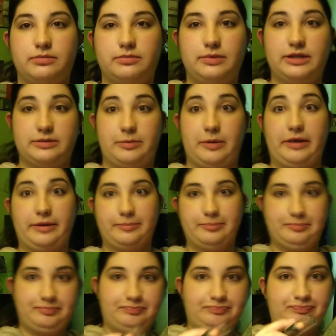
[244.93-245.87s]
Must be.
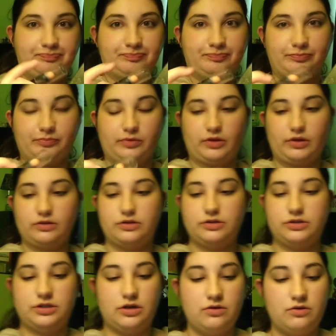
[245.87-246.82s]

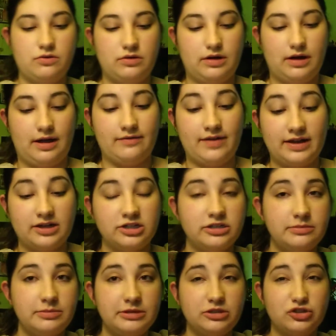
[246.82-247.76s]
So, I've
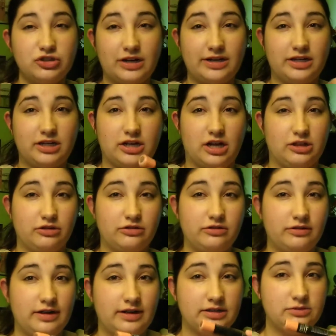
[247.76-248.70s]
actually been trying to color
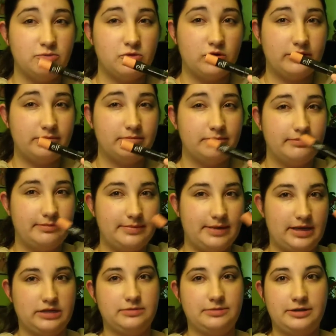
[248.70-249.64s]
correct more
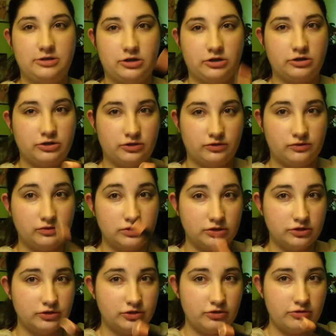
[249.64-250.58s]
because my dark
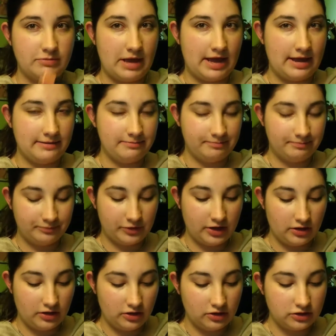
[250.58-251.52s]
circles are so bad.
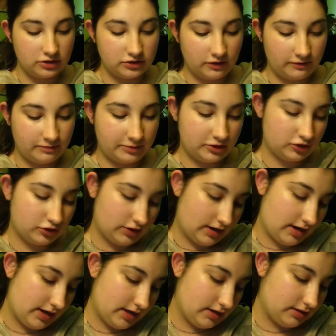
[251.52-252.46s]
So, I've been
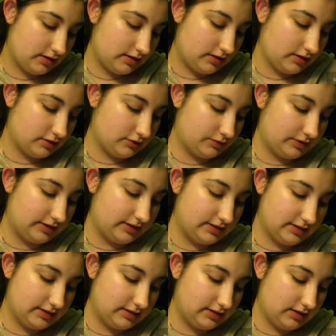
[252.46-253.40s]
trying this one.
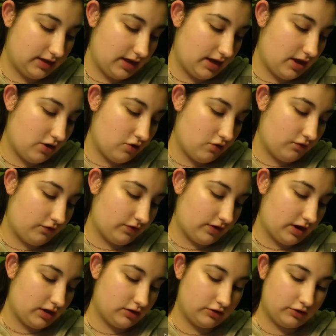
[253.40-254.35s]
This is the
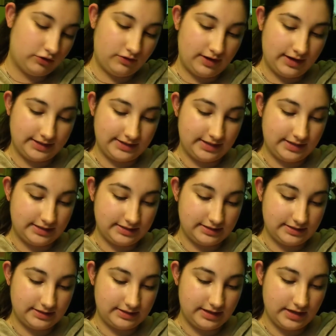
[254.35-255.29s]
e.l.f. color correcting
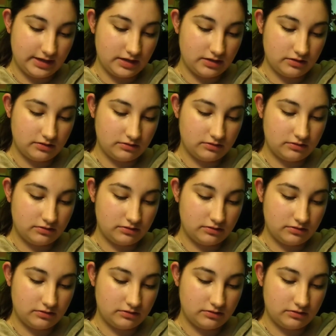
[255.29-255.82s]
stick.